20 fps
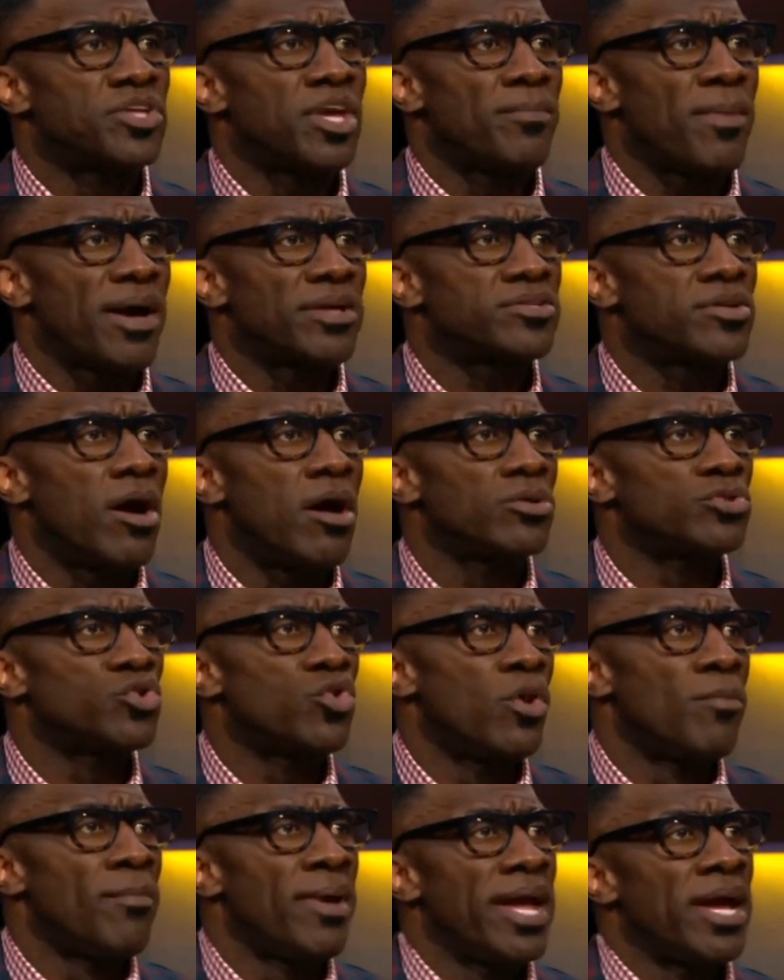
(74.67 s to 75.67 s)
talked to a
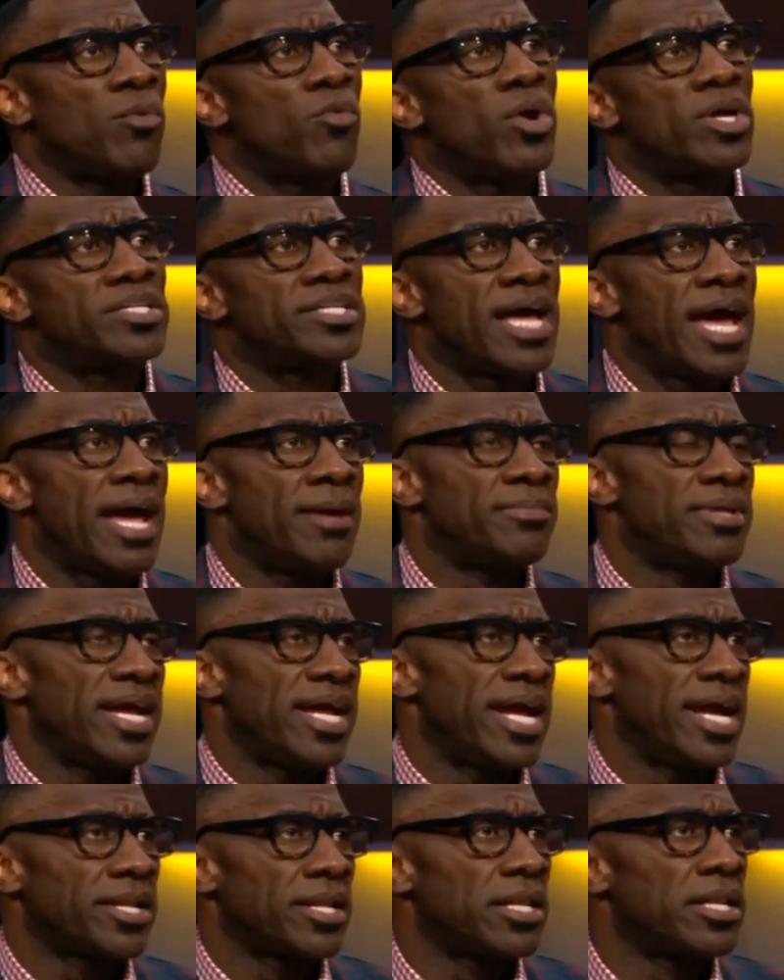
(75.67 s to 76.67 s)
man one time that had
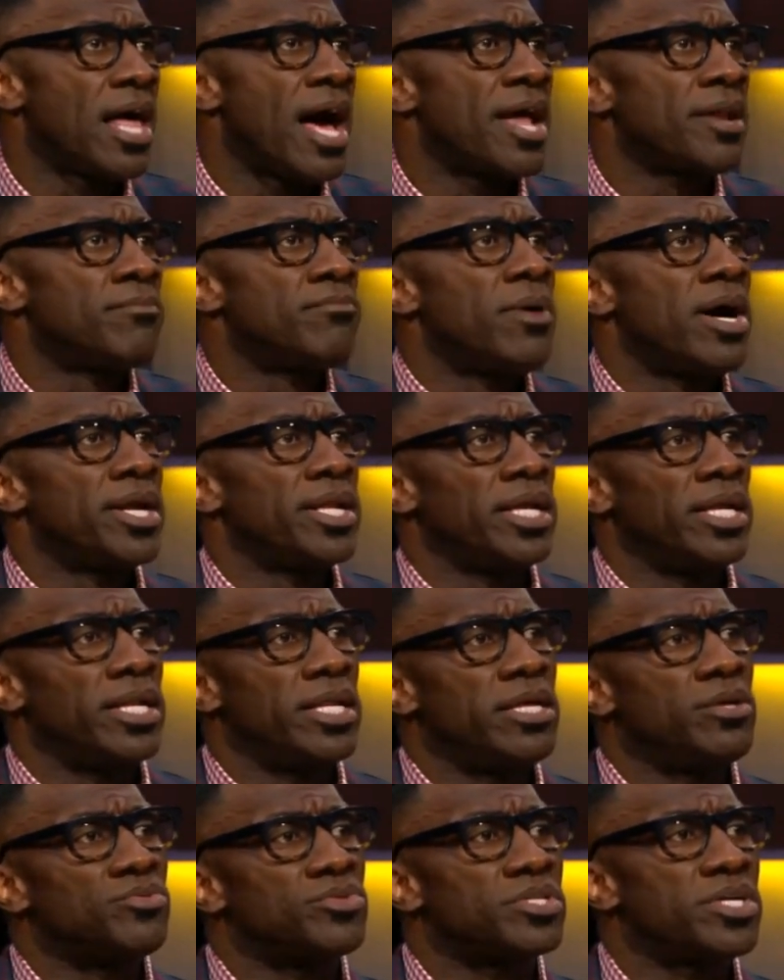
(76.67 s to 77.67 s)
a lot of money, and he
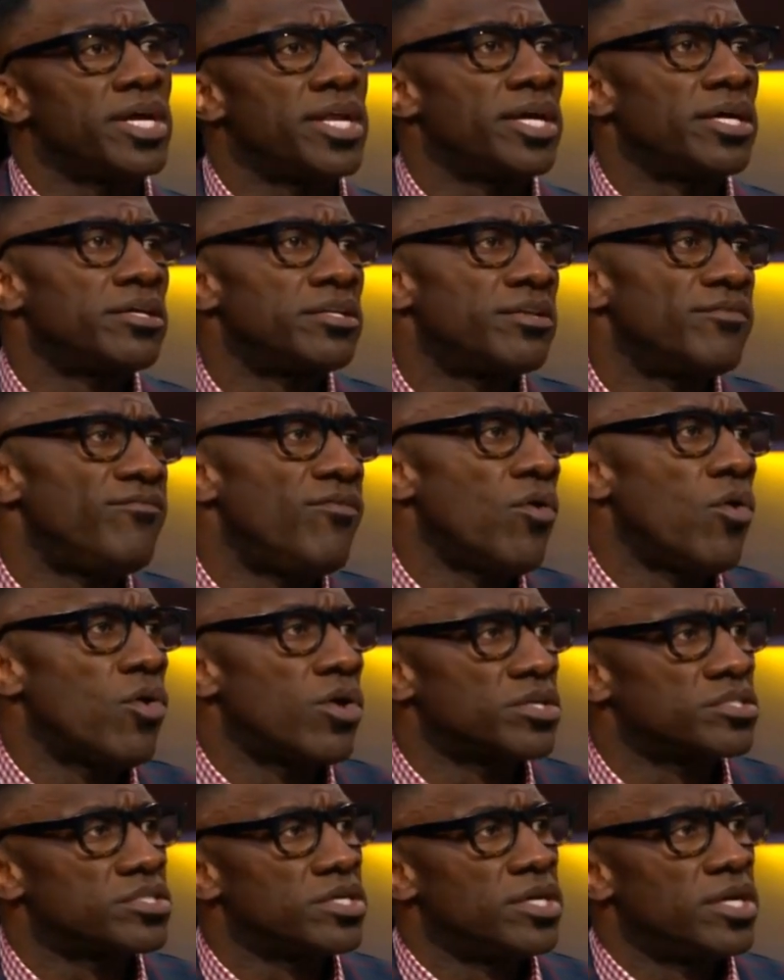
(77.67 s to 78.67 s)
was getting a
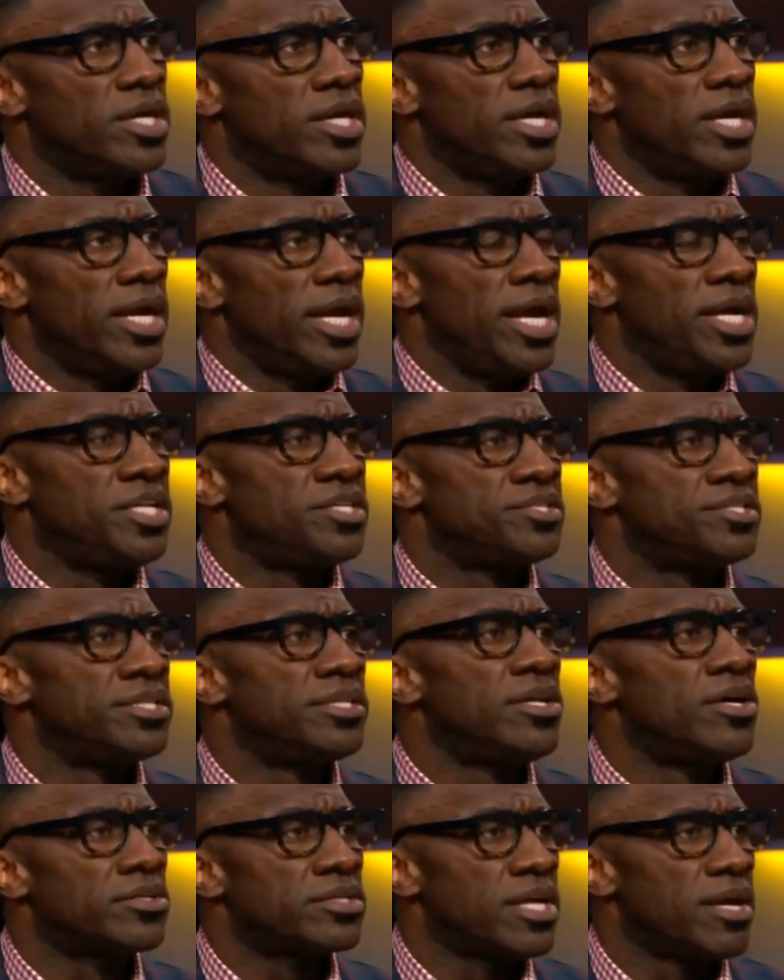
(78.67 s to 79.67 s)
divorce. And he
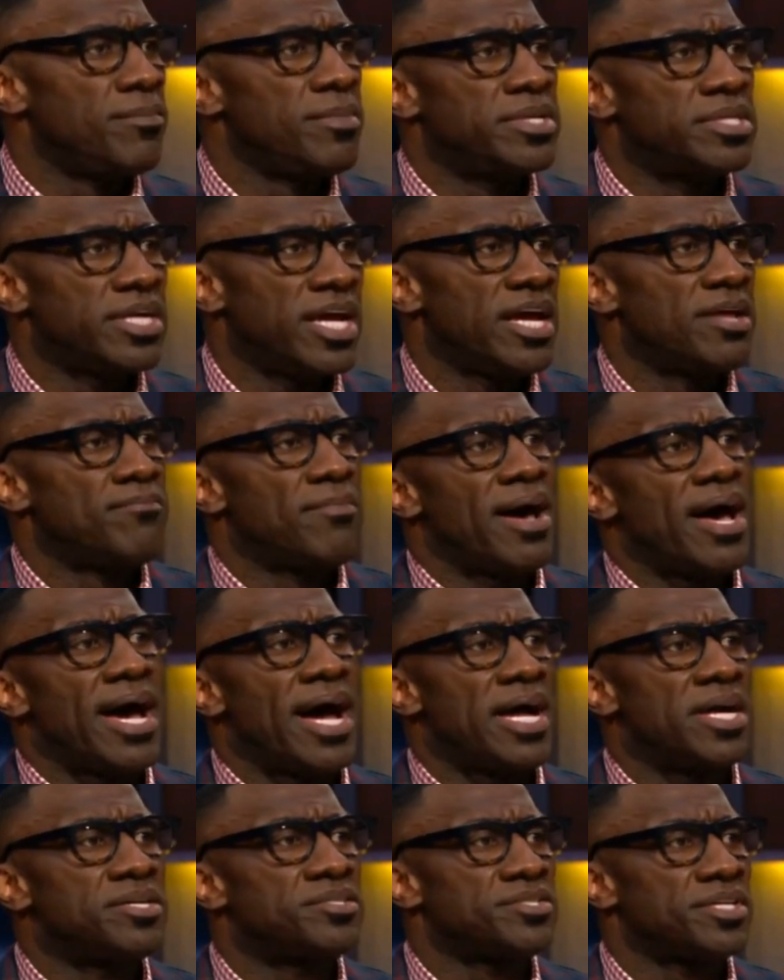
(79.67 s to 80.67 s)
looked at me dead in my eye.
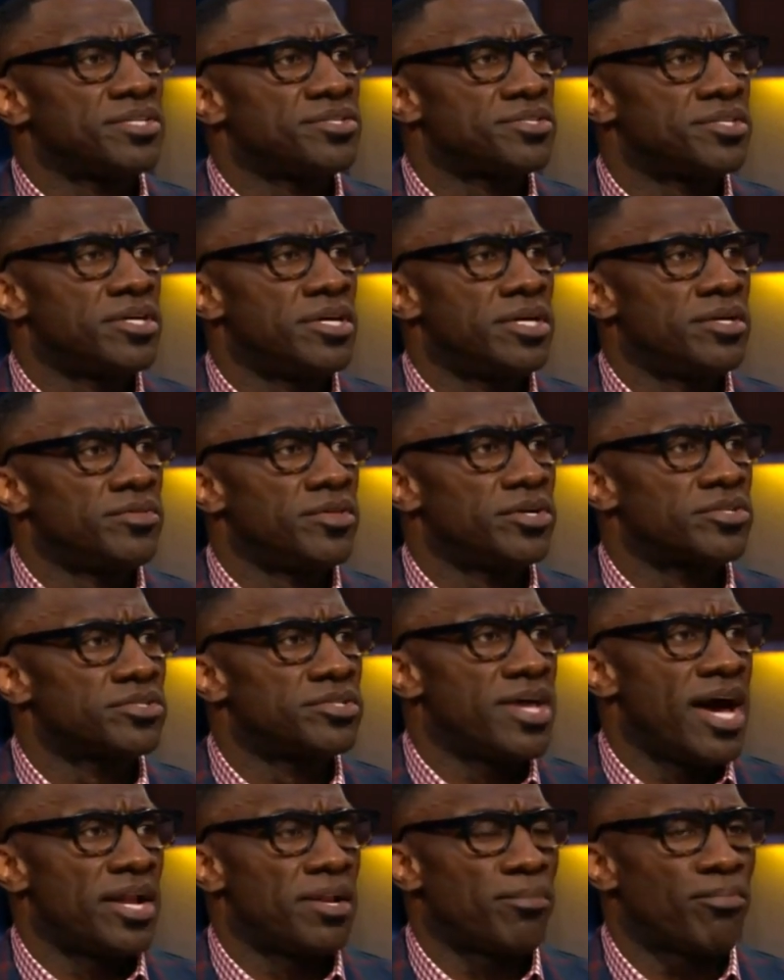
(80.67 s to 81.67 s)
He said, son, there's
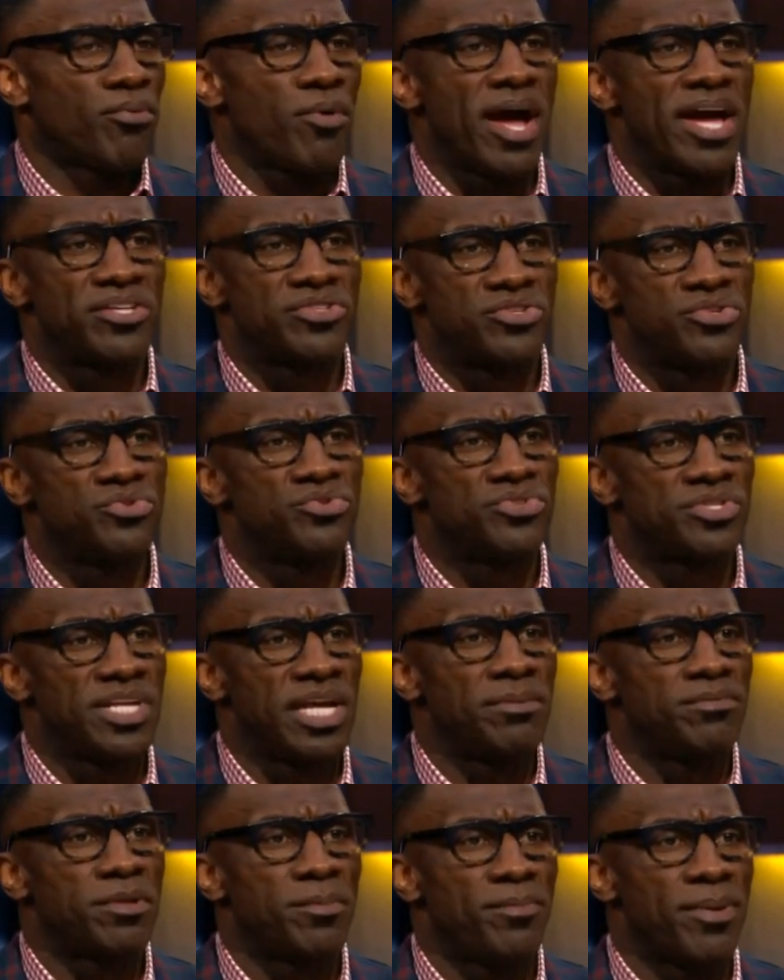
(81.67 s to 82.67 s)
not a price too steep
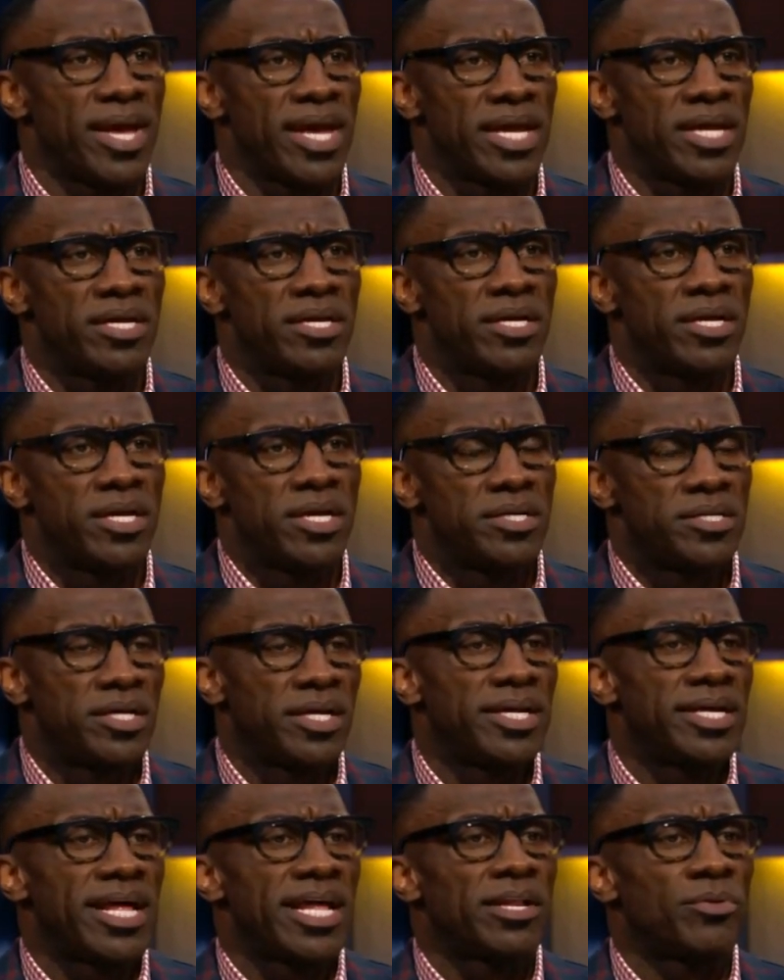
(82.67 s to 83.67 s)
to pay to get
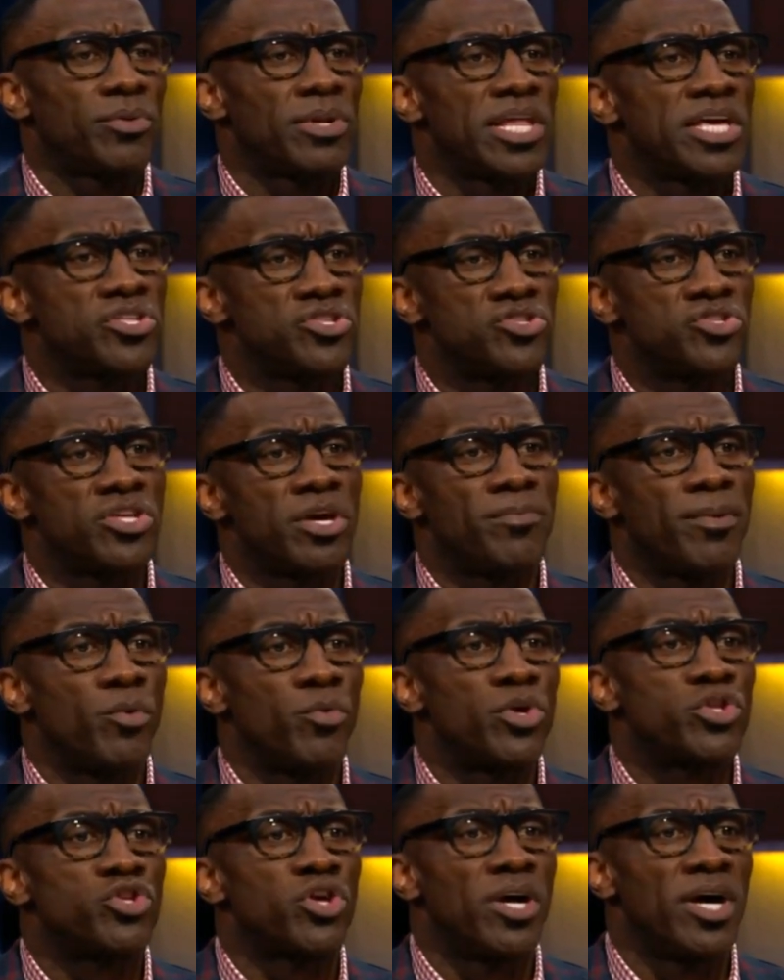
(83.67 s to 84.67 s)
out of a relationship in
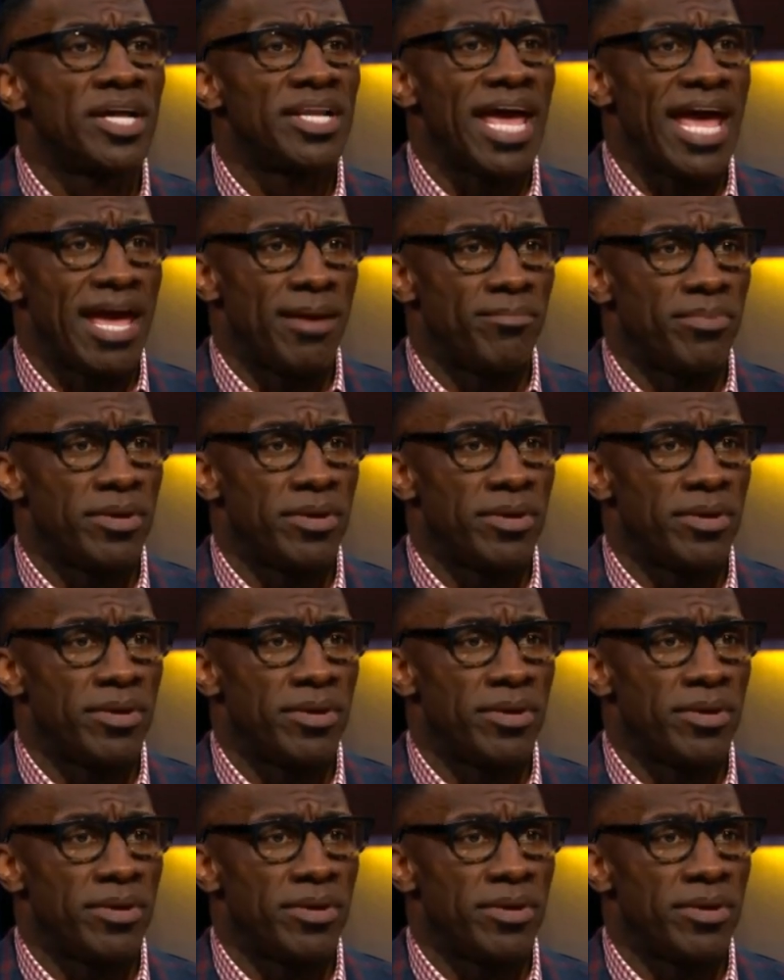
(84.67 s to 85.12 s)
which you're unhappy.